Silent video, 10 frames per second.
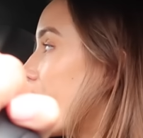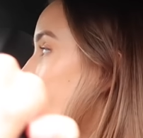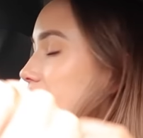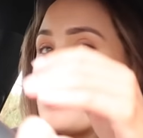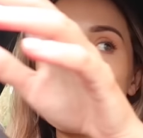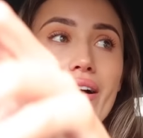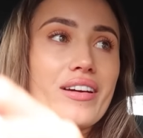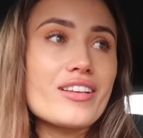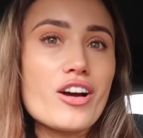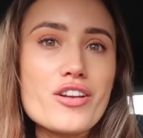out and about
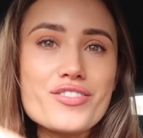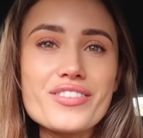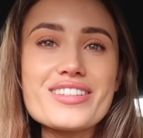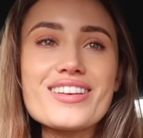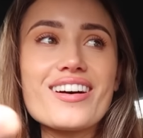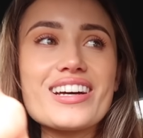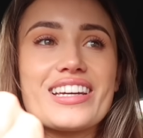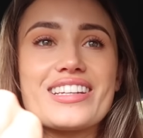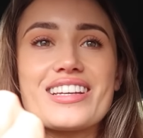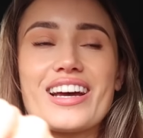in the
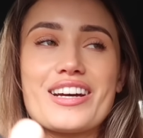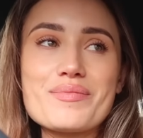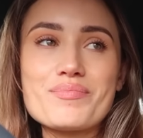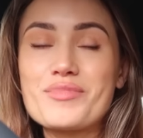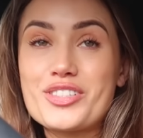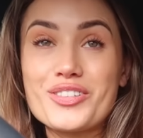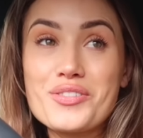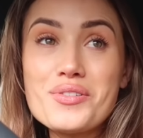countryside um, just on the